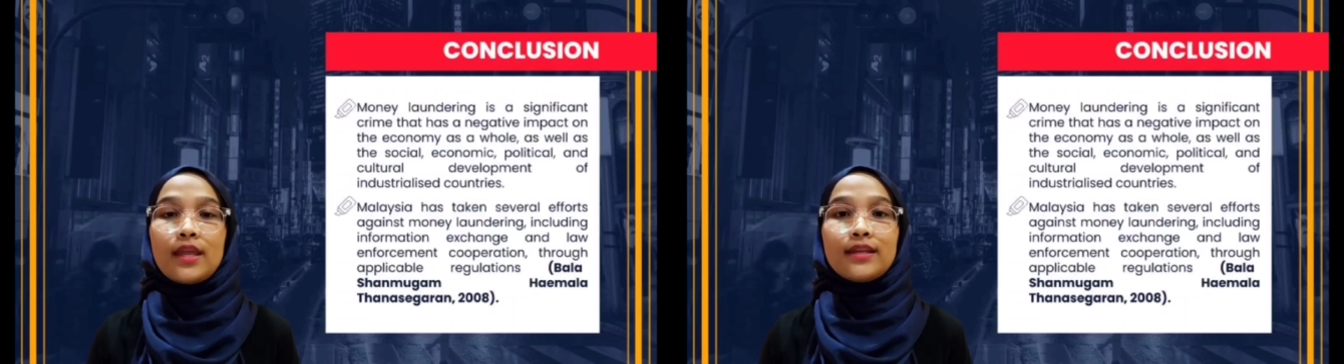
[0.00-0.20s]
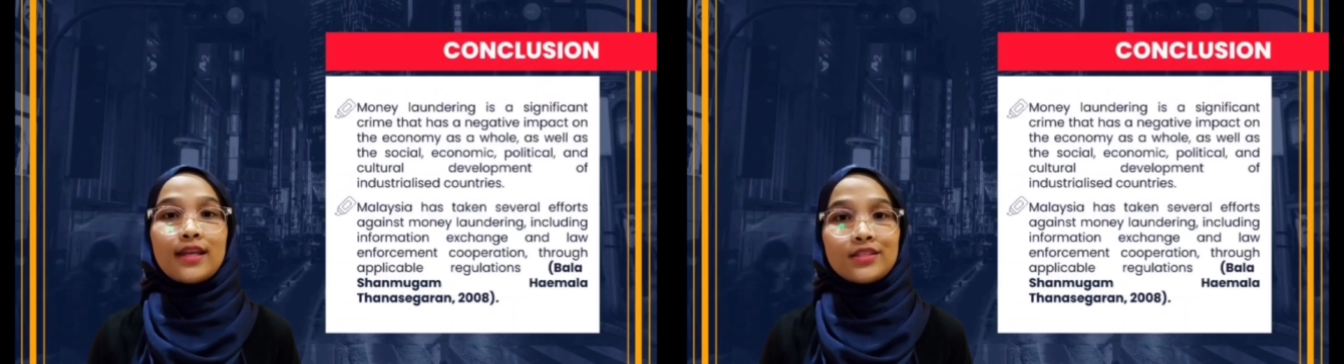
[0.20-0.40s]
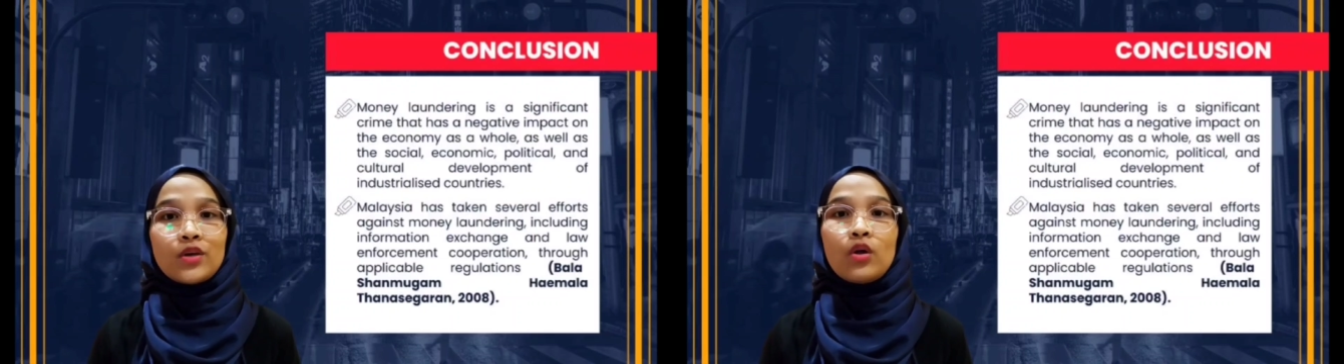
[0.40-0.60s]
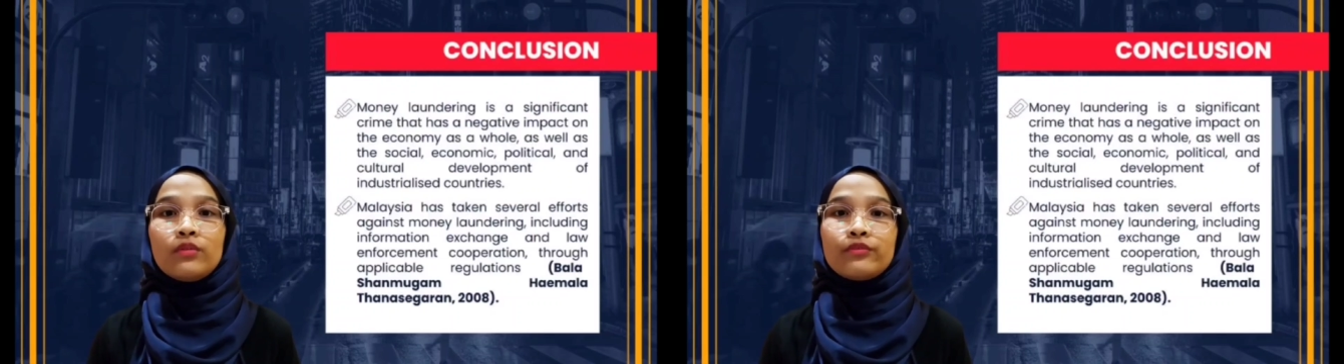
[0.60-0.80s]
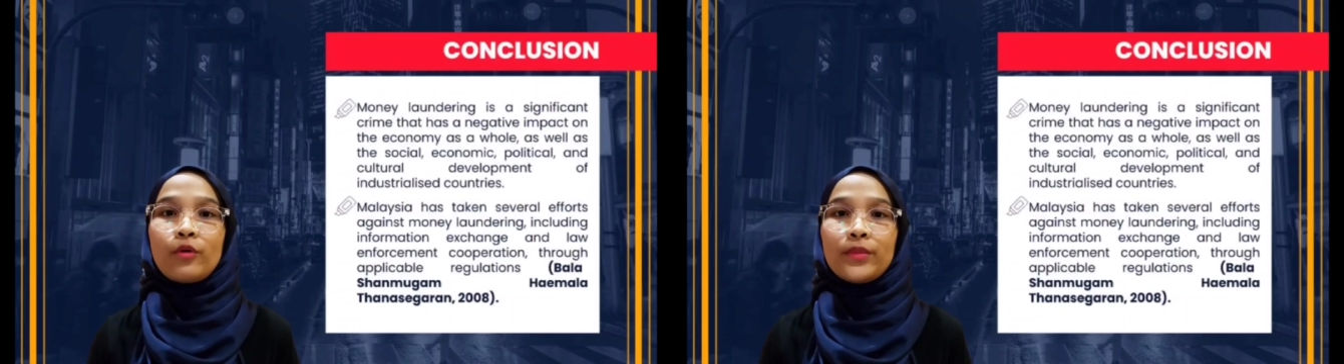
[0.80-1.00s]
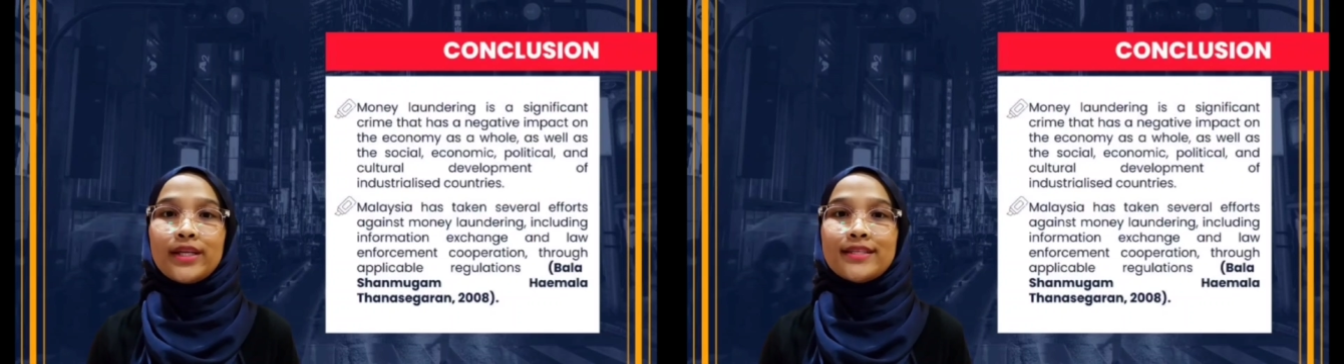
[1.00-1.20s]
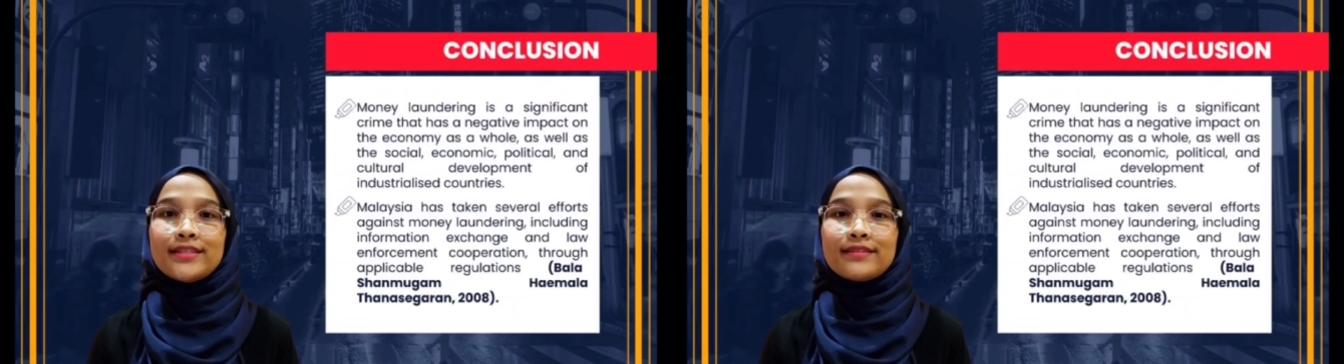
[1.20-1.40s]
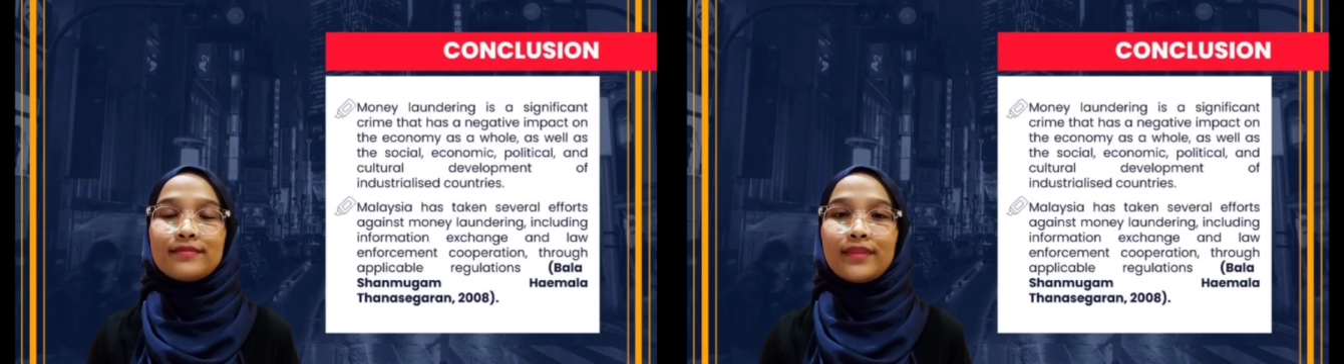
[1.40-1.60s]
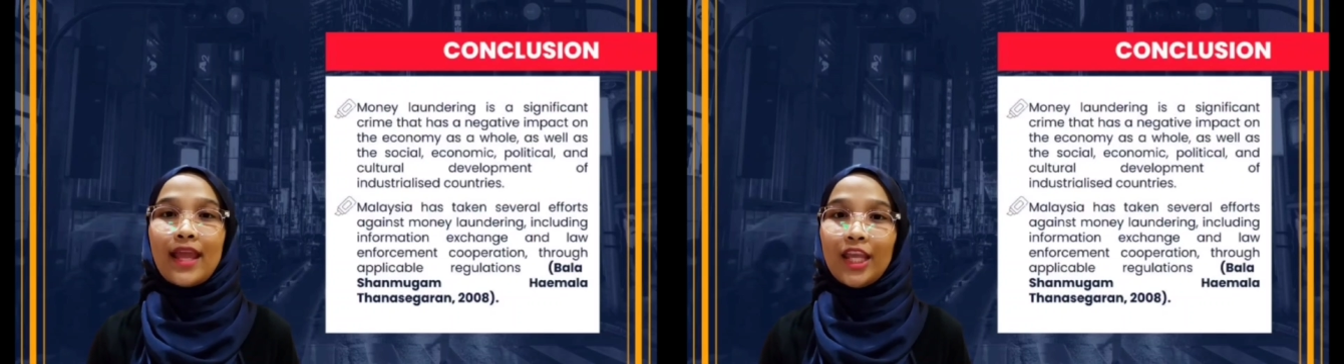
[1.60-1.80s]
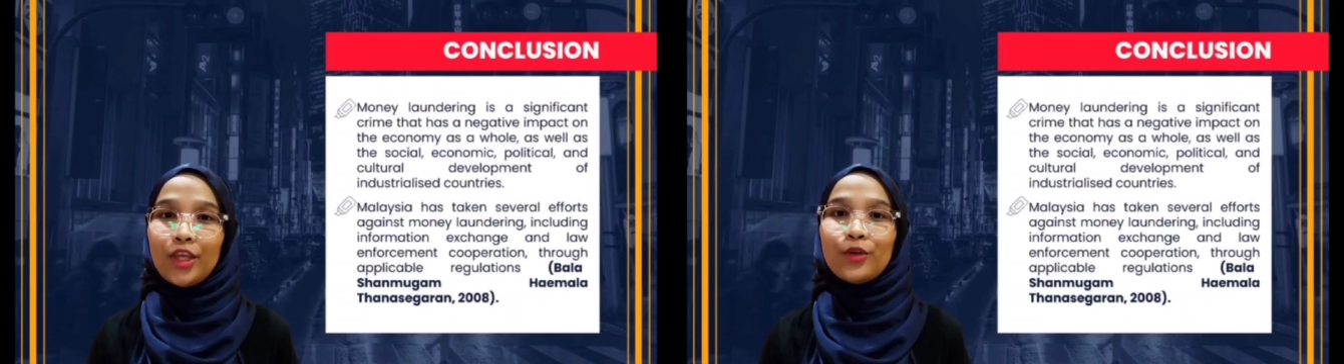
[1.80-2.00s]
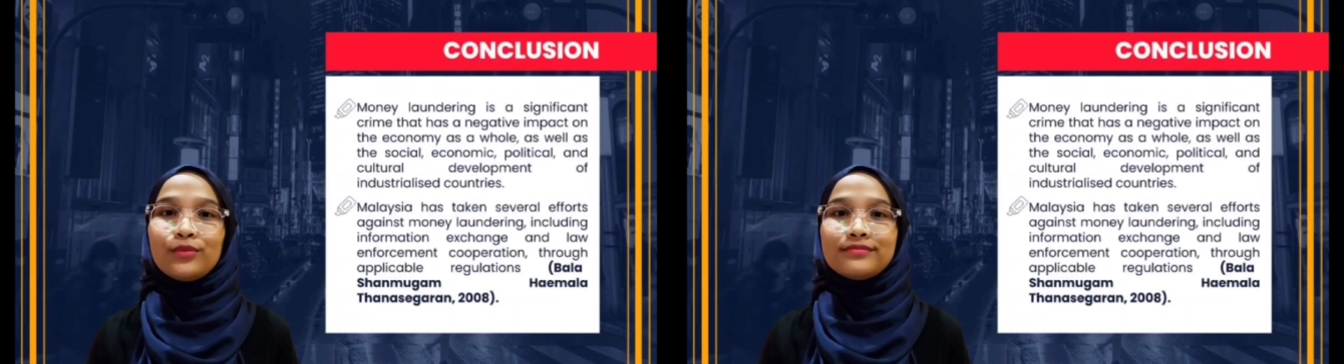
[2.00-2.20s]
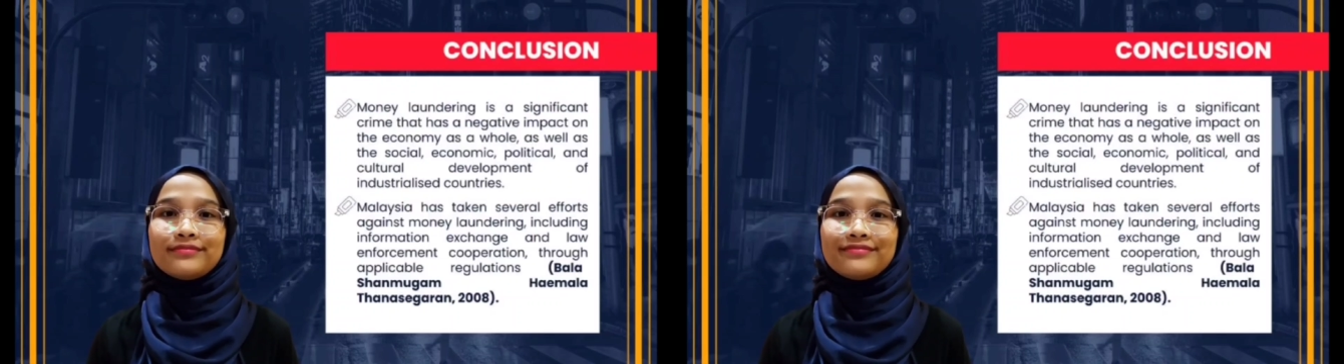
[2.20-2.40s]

That's all from us. Thank you.